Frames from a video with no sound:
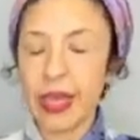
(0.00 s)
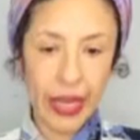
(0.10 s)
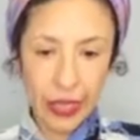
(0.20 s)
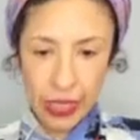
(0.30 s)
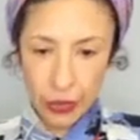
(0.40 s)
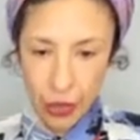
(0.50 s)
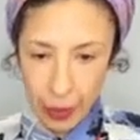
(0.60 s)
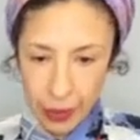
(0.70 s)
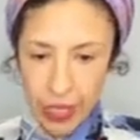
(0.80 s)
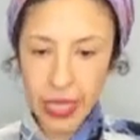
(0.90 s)
I
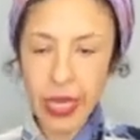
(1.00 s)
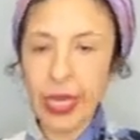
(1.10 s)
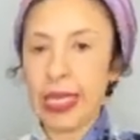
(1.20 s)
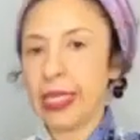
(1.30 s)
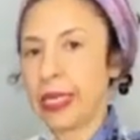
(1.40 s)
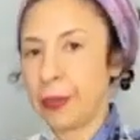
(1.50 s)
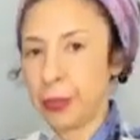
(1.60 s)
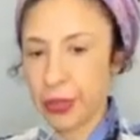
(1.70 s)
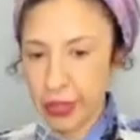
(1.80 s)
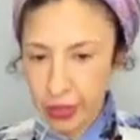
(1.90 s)
crop it here and then I
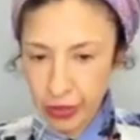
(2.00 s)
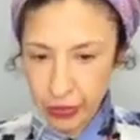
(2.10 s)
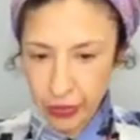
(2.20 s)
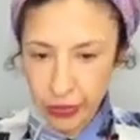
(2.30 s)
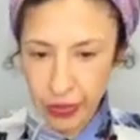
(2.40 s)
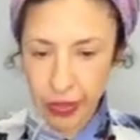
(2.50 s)
put the